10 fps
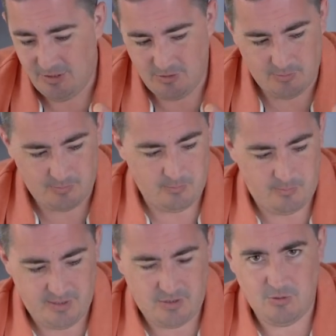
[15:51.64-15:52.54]
You could
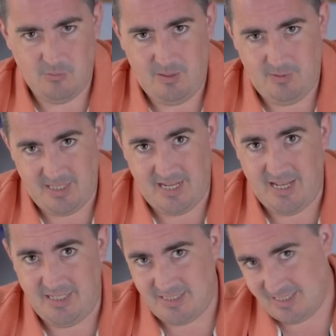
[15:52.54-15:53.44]
probably do away with
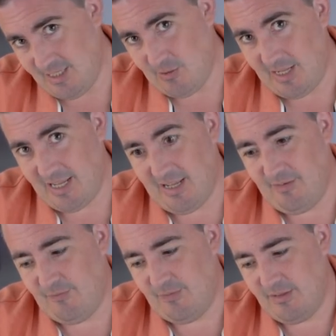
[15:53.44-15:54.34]
that and still
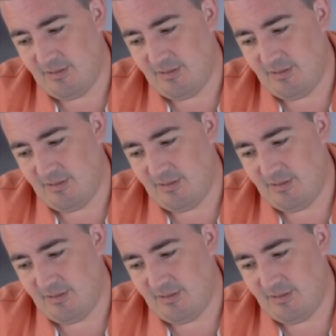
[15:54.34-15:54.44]
have